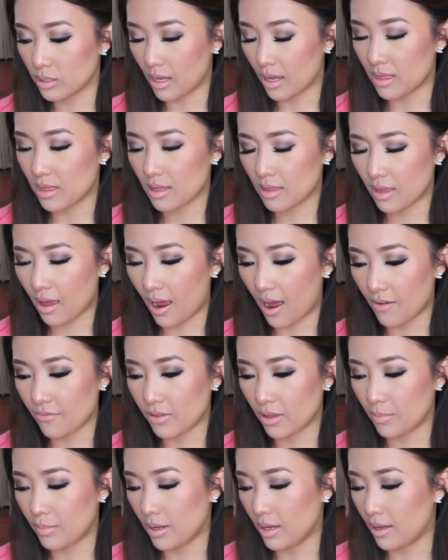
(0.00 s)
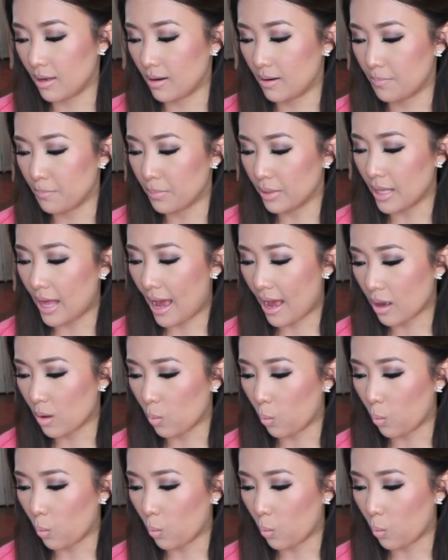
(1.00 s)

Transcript: I think they have them in black,